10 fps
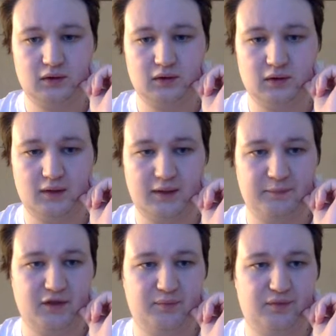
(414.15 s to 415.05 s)
Okay, I'm
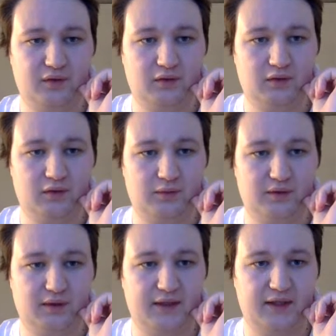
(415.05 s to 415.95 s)
going to put Hoy de
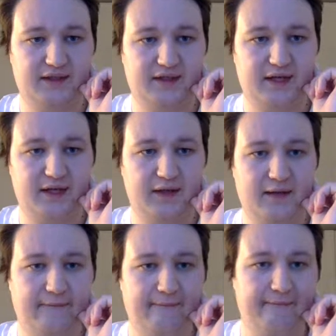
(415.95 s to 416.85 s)
Monterrey as an A.
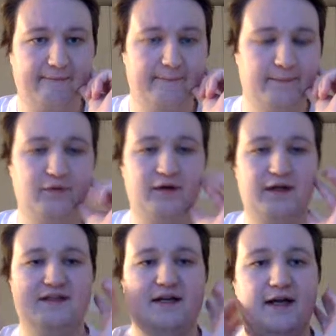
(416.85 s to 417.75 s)
I'm going to put it
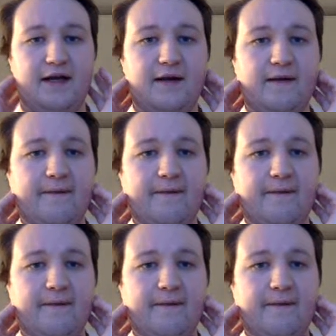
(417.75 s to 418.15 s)
as an A.